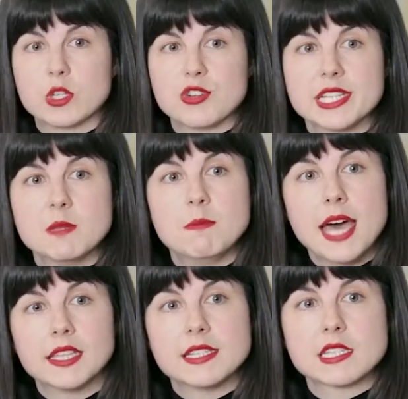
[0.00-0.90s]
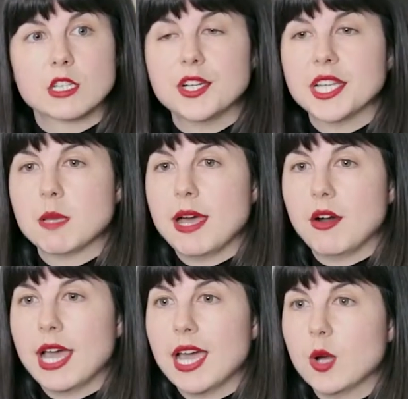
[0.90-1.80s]
We're trying to balance learning
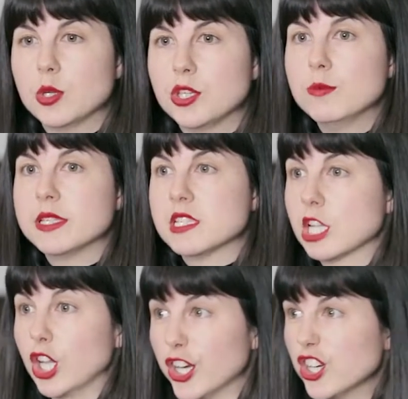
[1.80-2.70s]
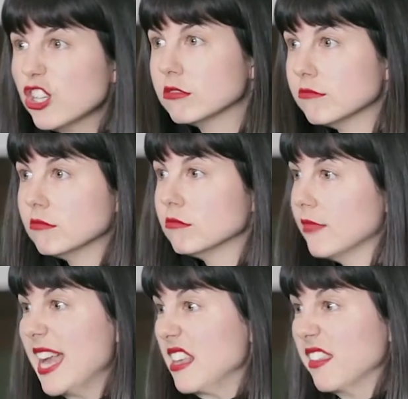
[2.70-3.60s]
about how humans learn
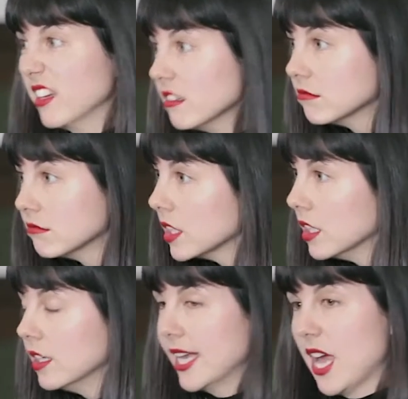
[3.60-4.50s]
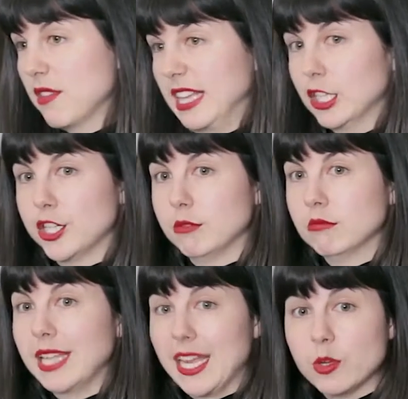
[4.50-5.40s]
anything, and how they
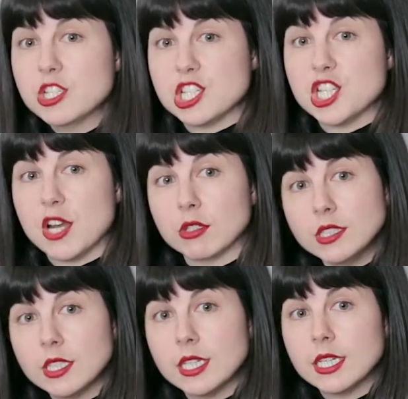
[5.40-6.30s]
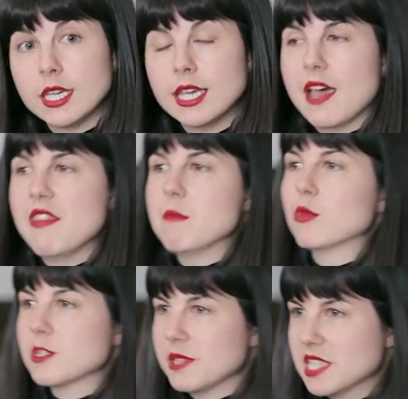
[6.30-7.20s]
learn language in general, and then
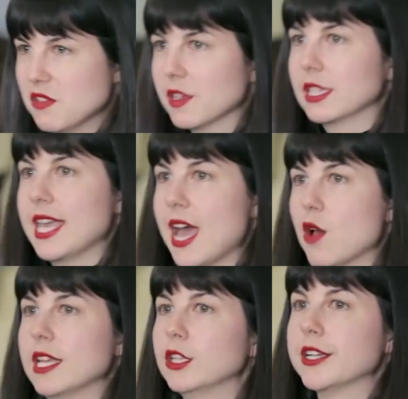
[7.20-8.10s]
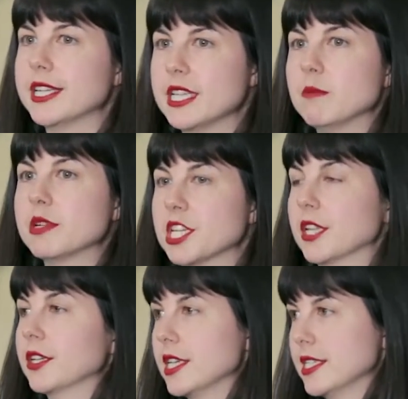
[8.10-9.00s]
more specifically, how they learn it in
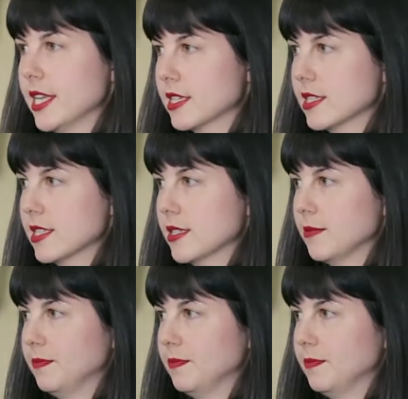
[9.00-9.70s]
particular contexts.